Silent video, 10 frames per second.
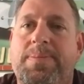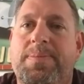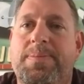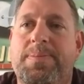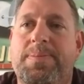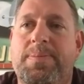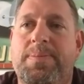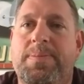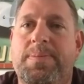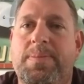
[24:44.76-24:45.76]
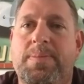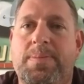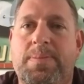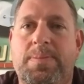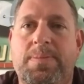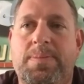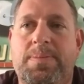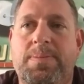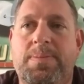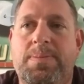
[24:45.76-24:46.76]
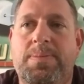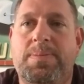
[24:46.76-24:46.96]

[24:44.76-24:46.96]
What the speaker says: (not speaking)